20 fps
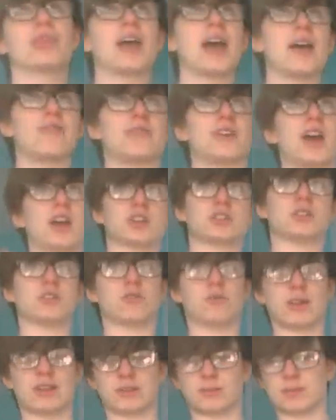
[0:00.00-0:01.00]
their version
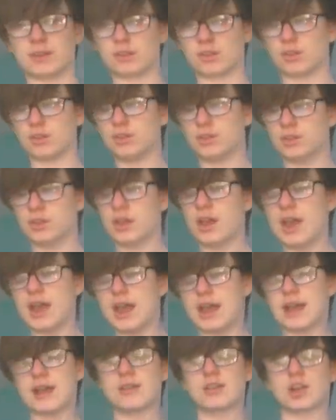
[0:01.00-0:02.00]
of Westminster Hall
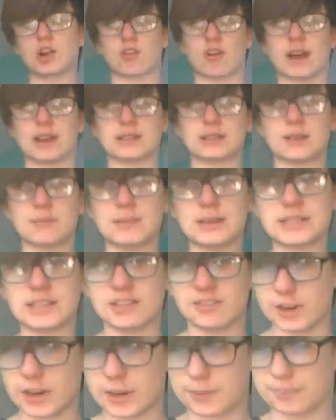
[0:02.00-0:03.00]
is the Grand
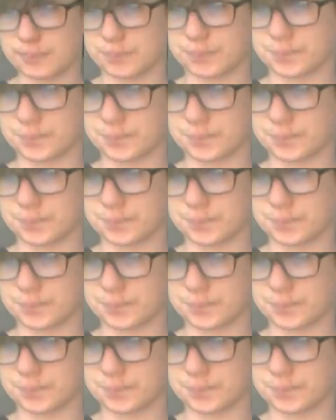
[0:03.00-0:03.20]
Committee Room.